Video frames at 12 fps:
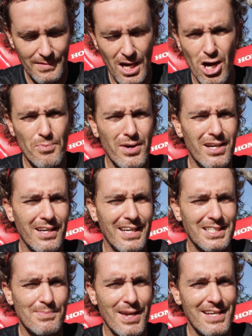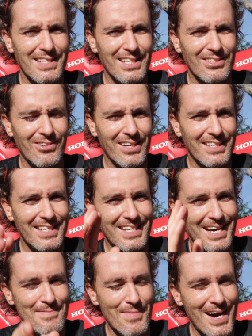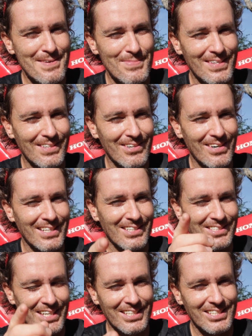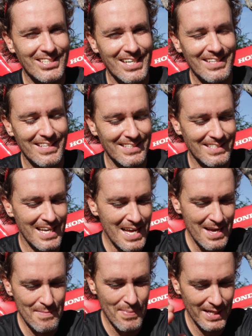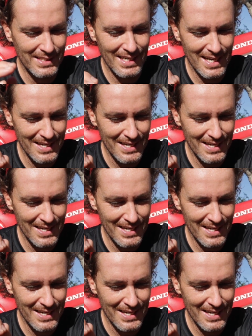I hope I explained that correctly. I might be incorrect because I didn't check this, but